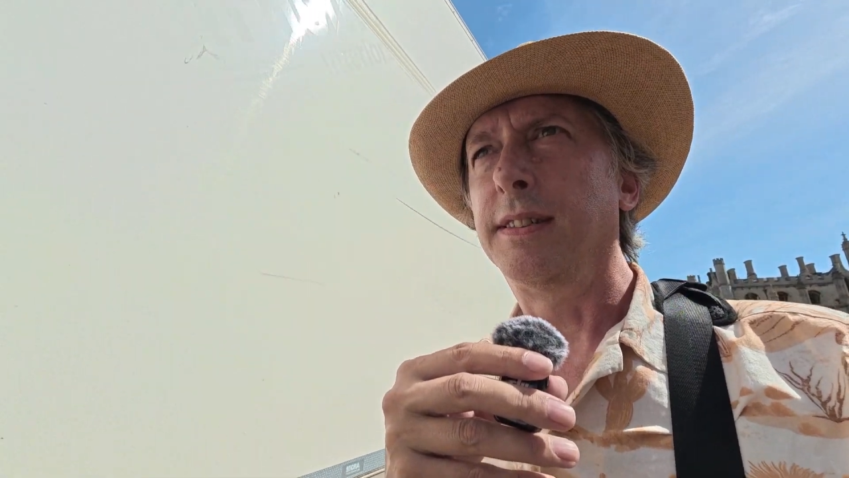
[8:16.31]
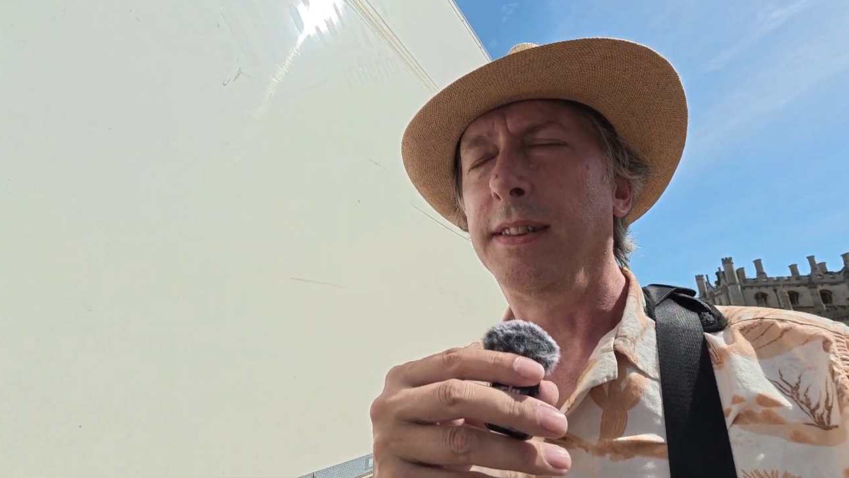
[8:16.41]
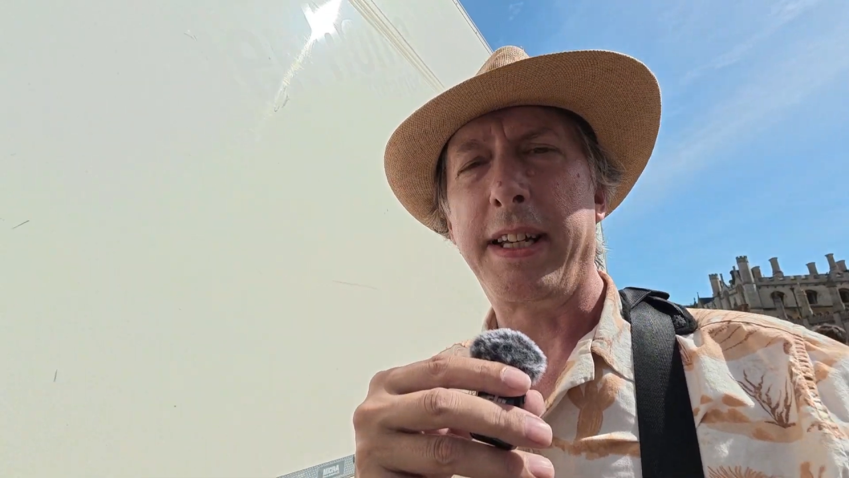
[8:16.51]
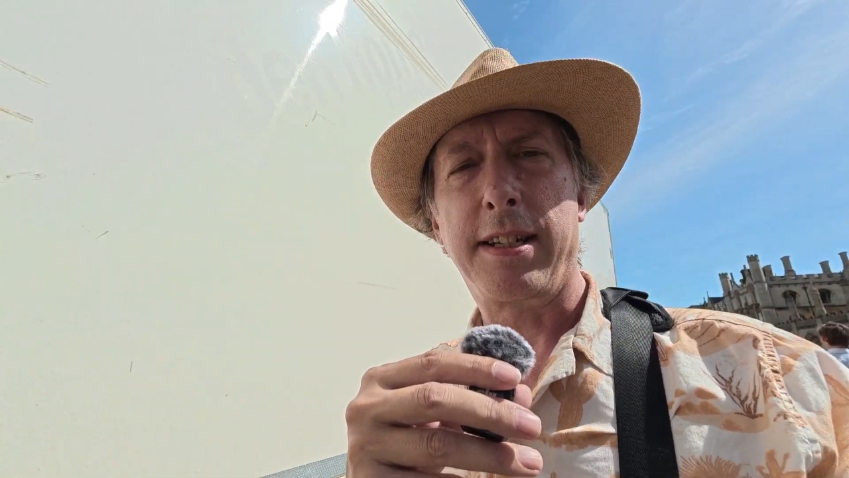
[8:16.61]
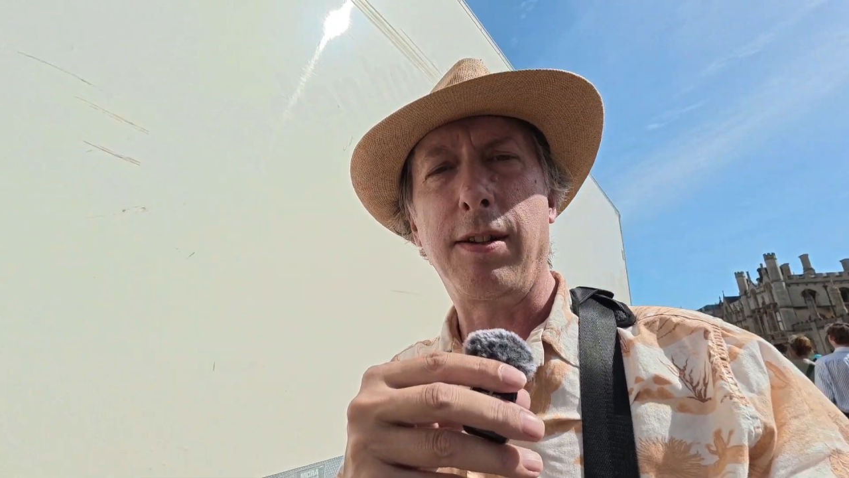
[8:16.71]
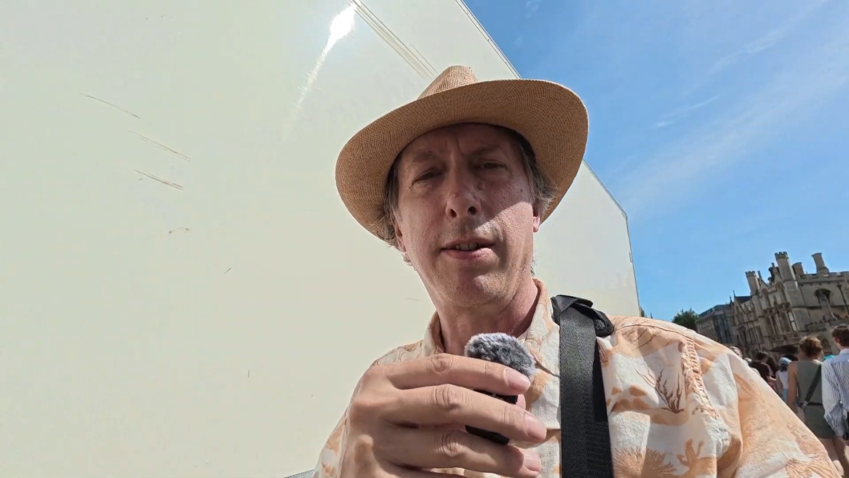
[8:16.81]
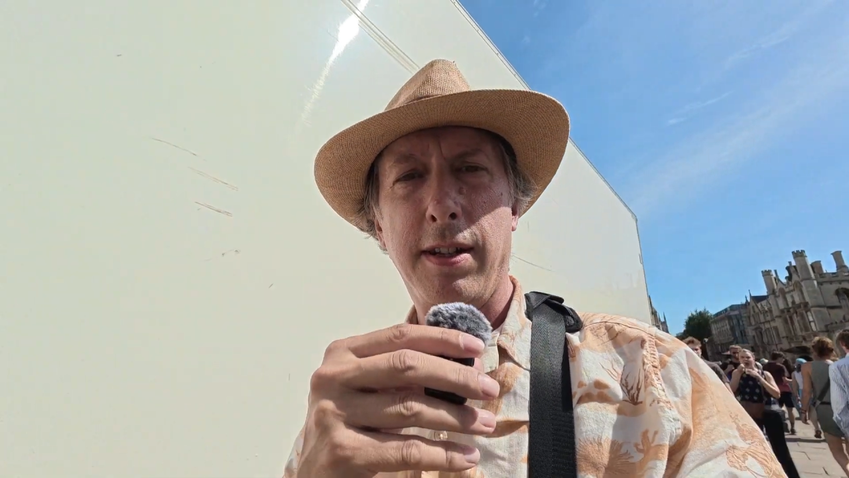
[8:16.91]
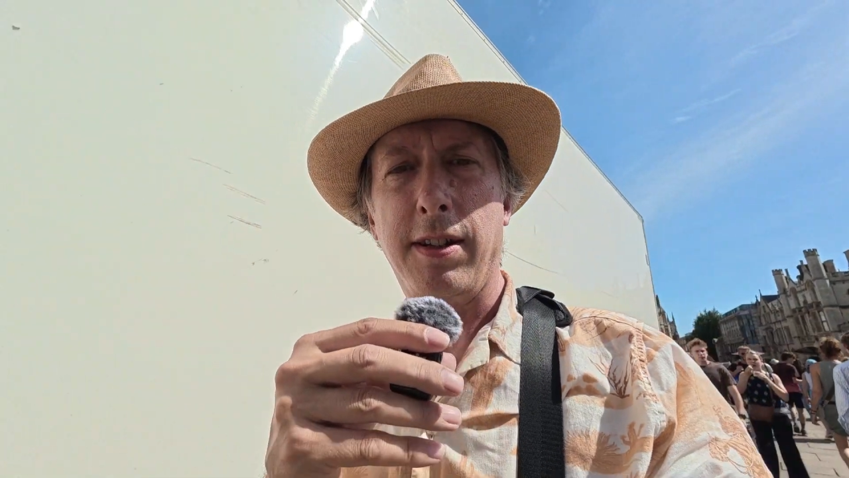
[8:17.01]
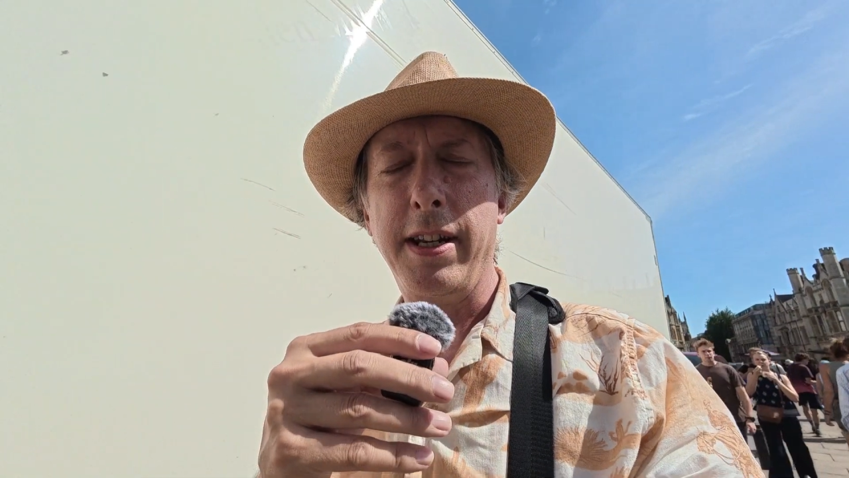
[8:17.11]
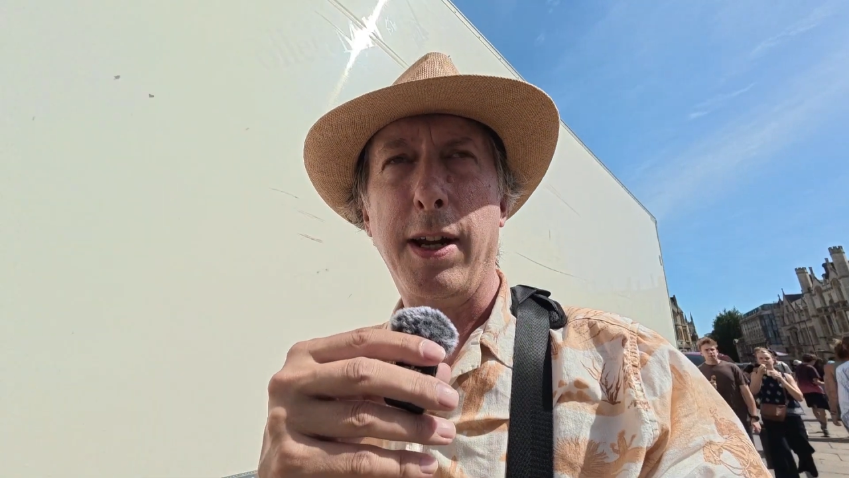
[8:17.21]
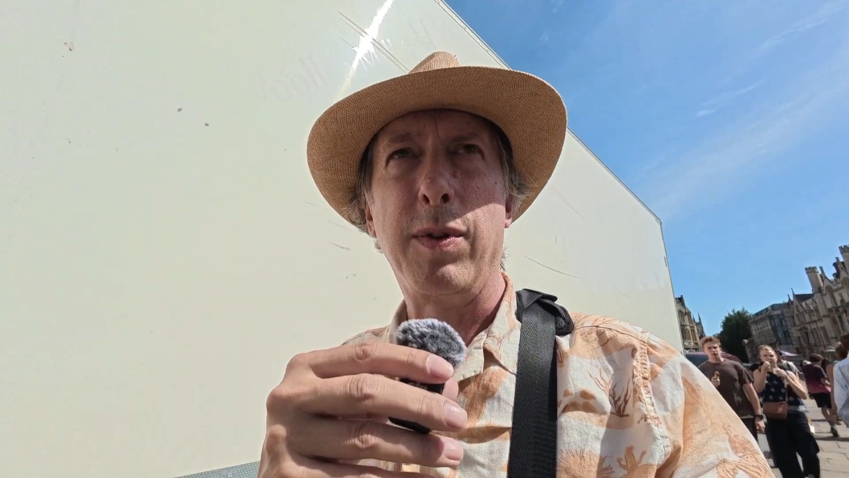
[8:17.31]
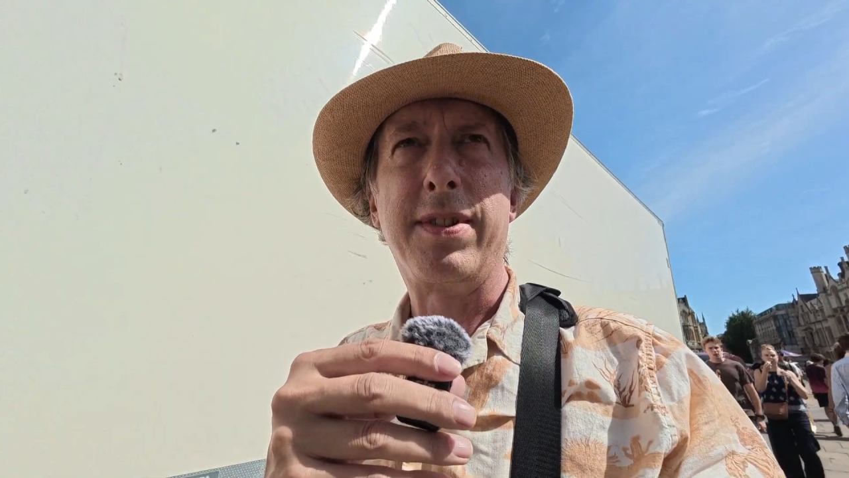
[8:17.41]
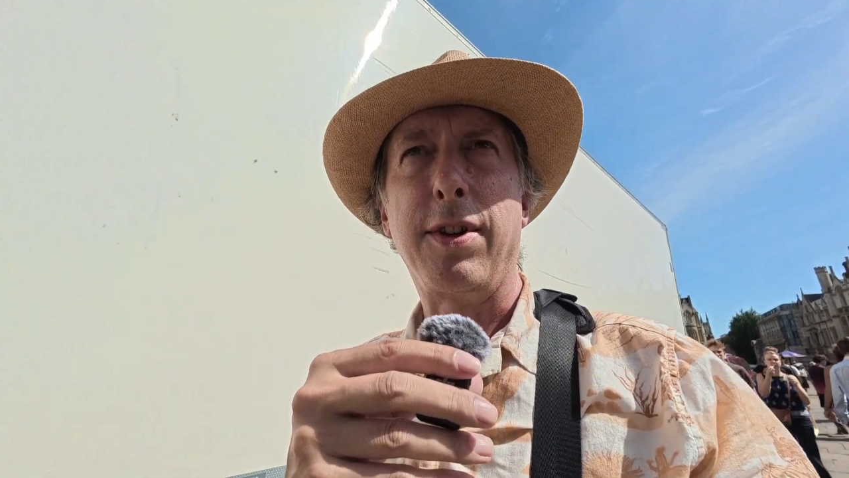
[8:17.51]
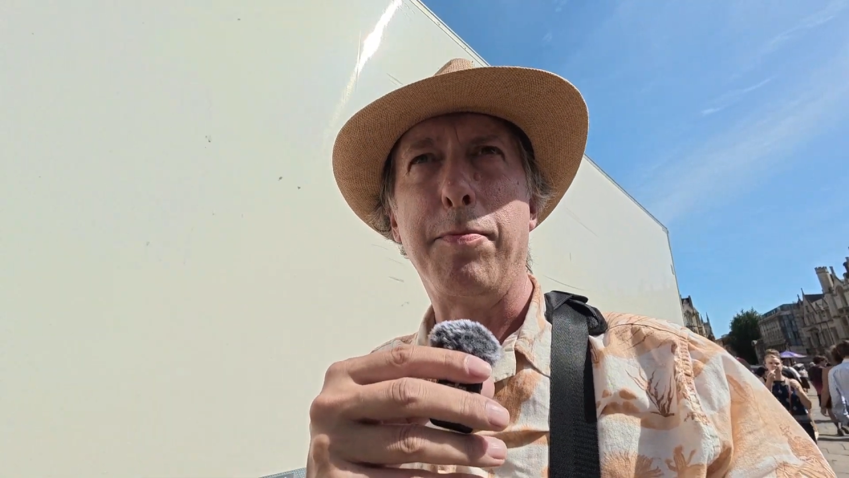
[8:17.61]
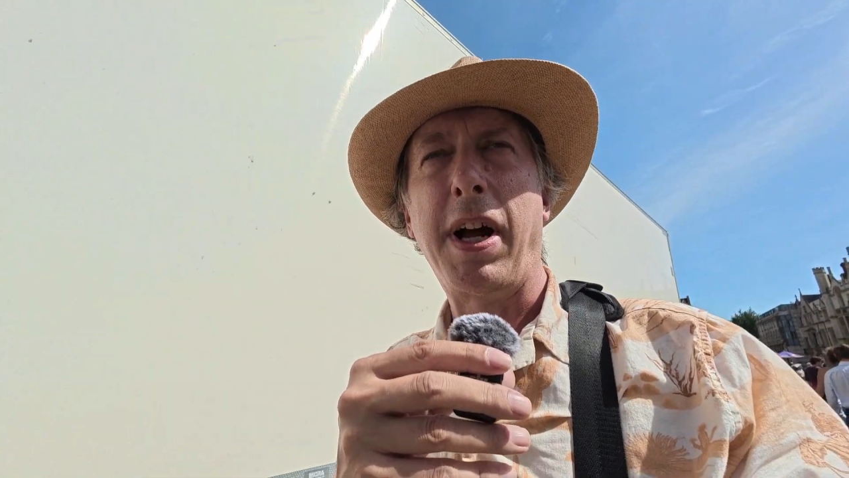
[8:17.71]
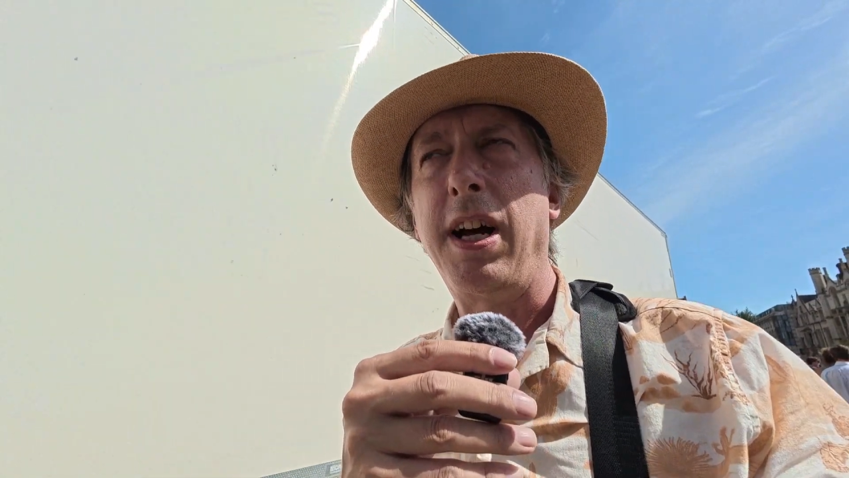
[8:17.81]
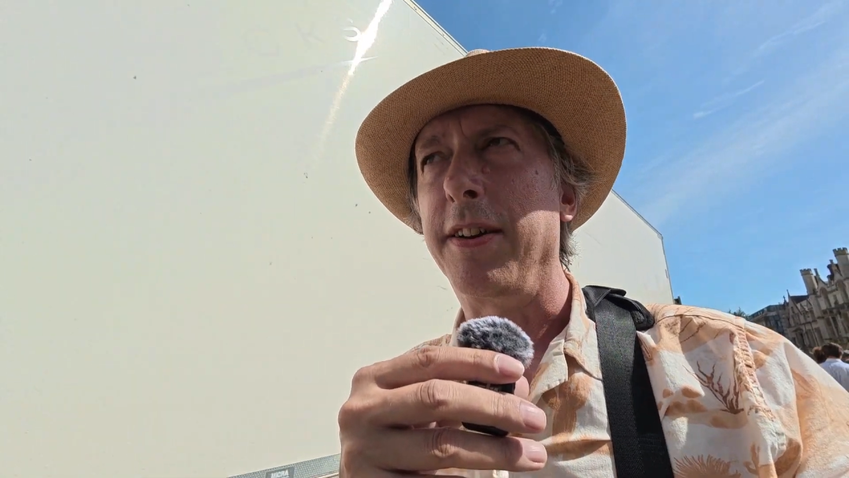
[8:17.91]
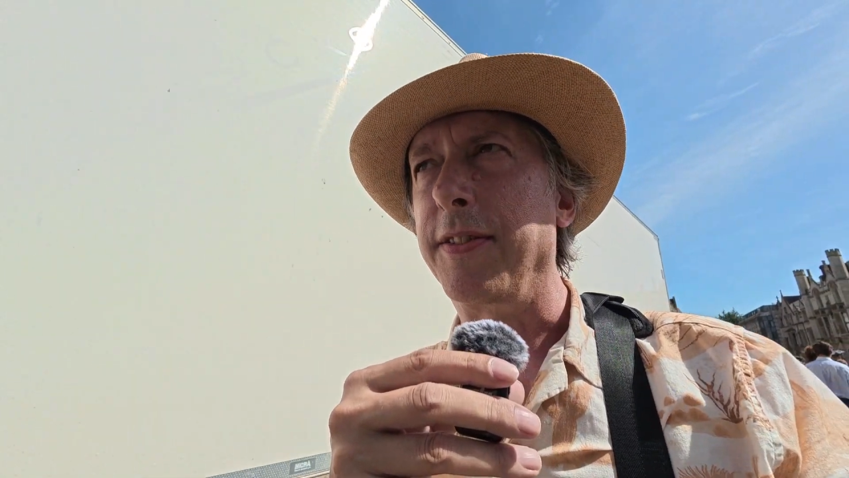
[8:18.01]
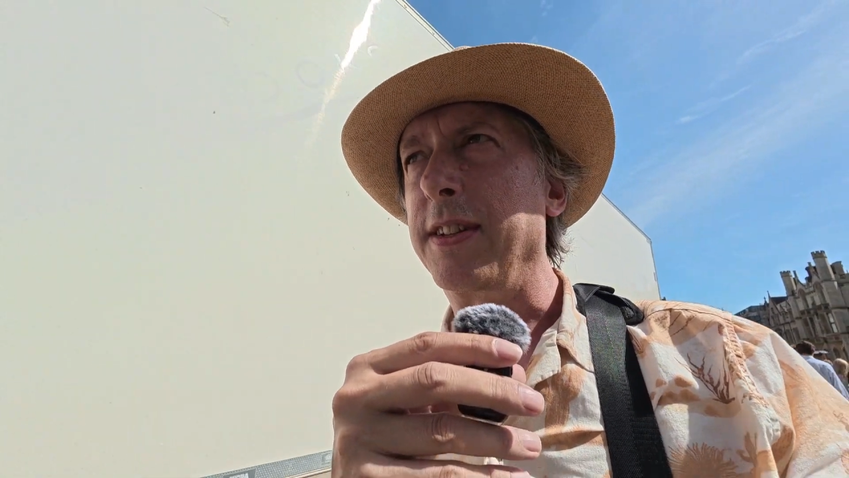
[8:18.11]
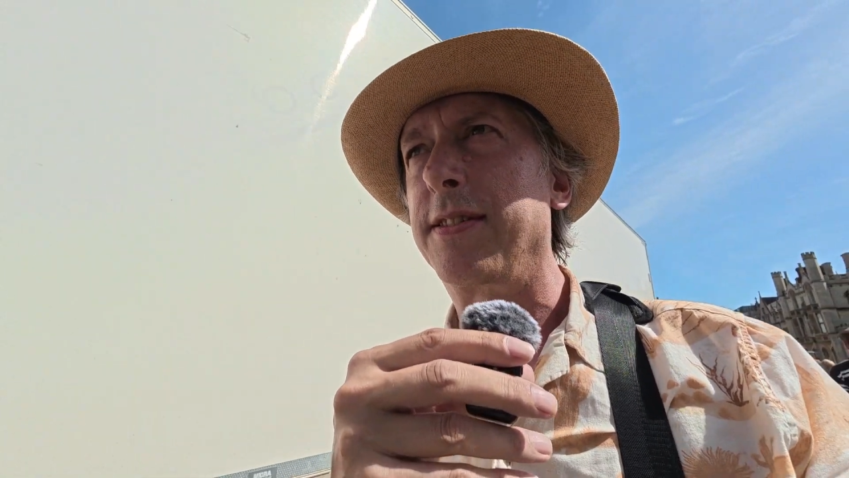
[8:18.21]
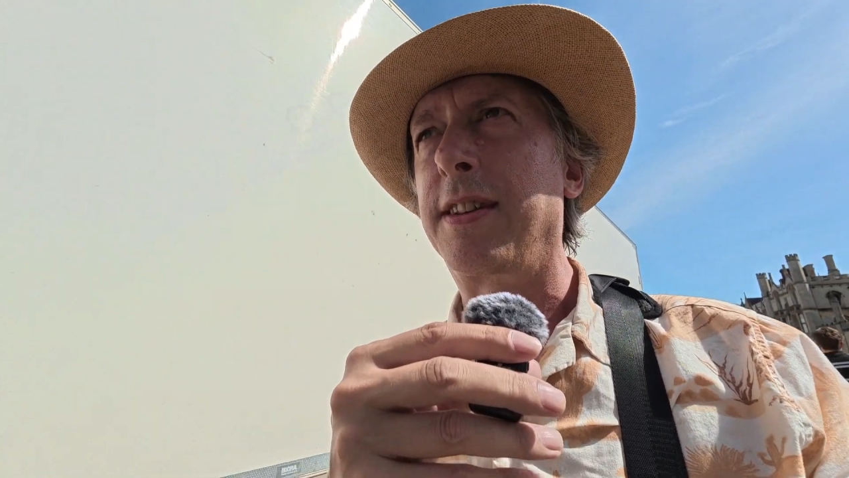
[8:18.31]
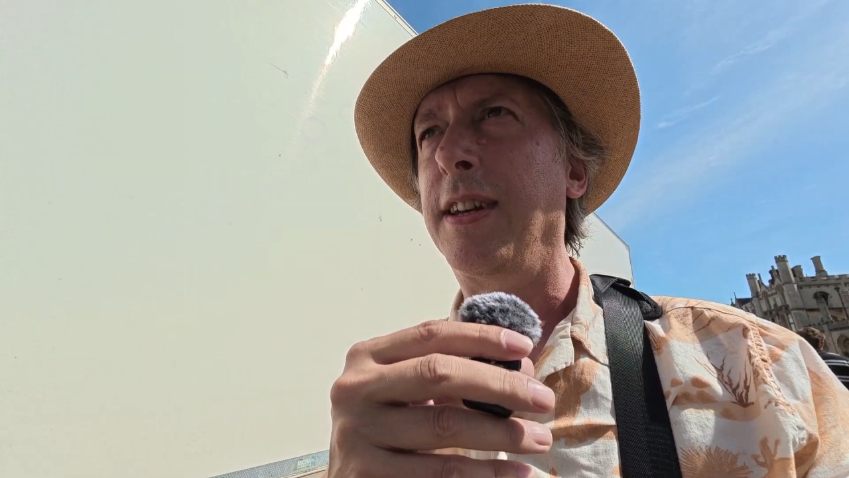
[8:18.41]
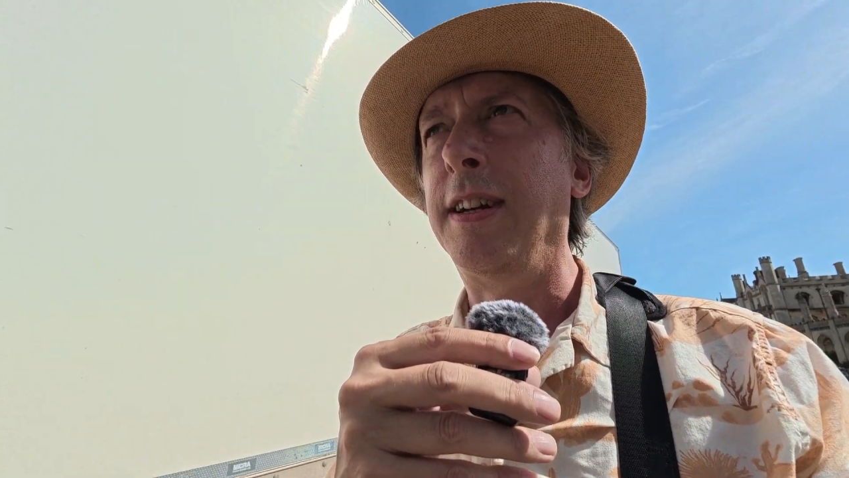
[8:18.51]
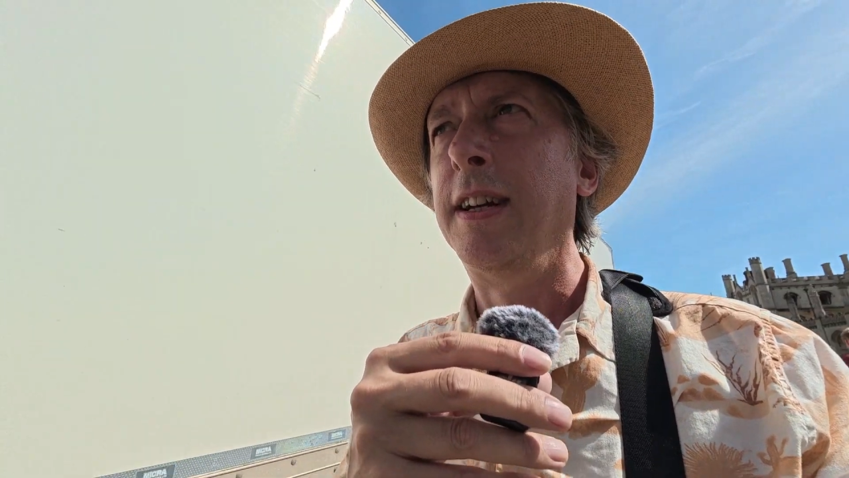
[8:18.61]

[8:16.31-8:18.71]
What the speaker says: they do, that we're sort of part of this